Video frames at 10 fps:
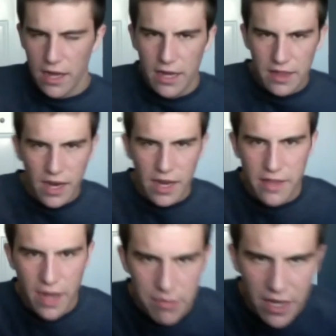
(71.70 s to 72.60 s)
I think I had the
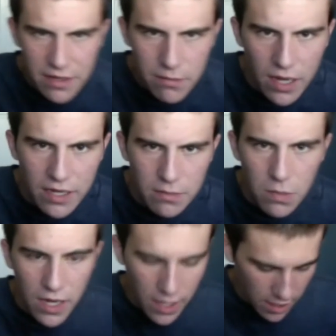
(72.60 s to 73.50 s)
iPad in mind,
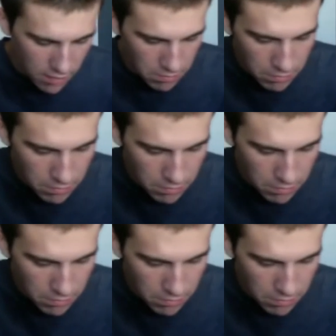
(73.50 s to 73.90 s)
but um,